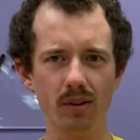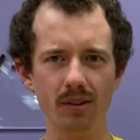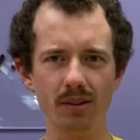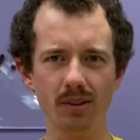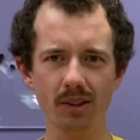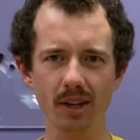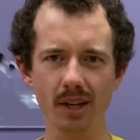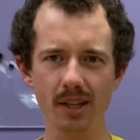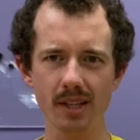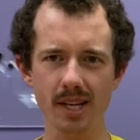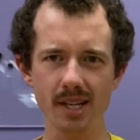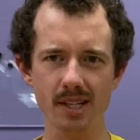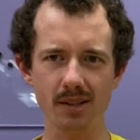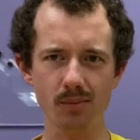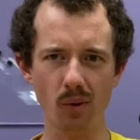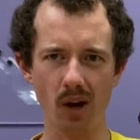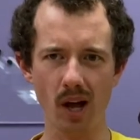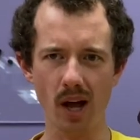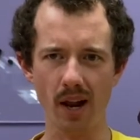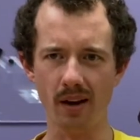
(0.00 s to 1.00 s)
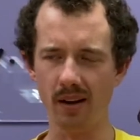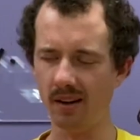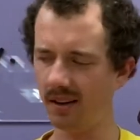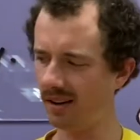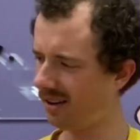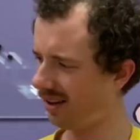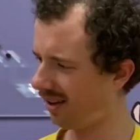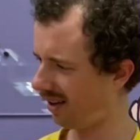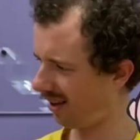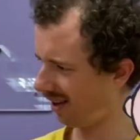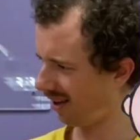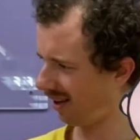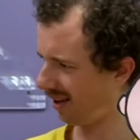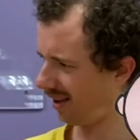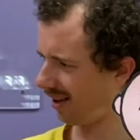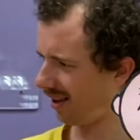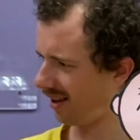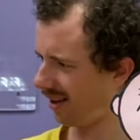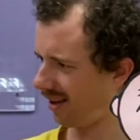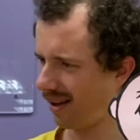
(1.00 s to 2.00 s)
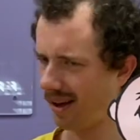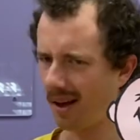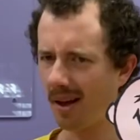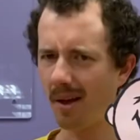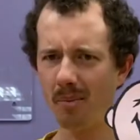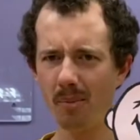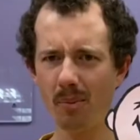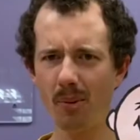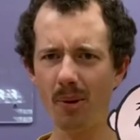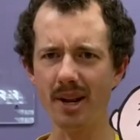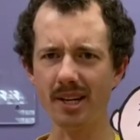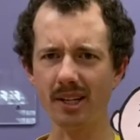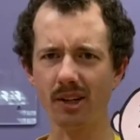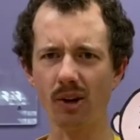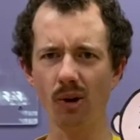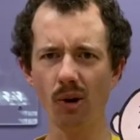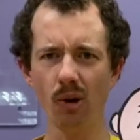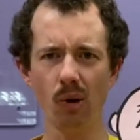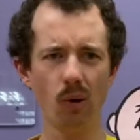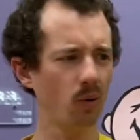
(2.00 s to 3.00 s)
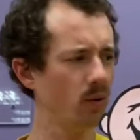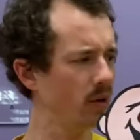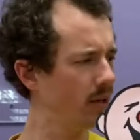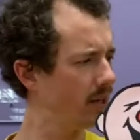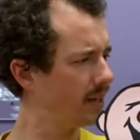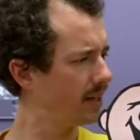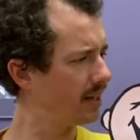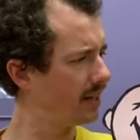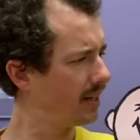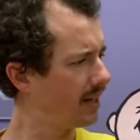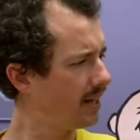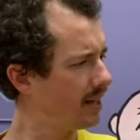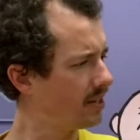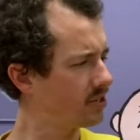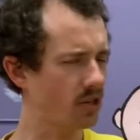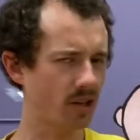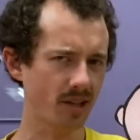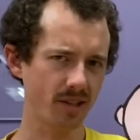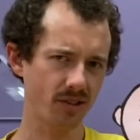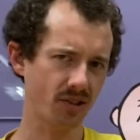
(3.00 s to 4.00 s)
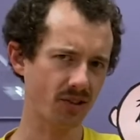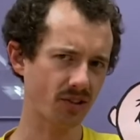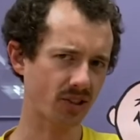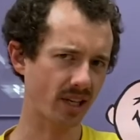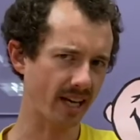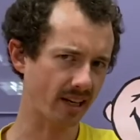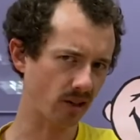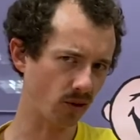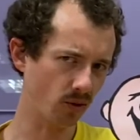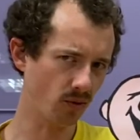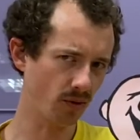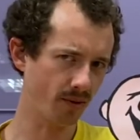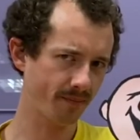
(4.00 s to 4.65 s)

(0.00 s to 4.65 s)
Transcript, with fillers: look at this one. Pretty awesome. Pretty cool. Mm-hmm. So this is Giggle.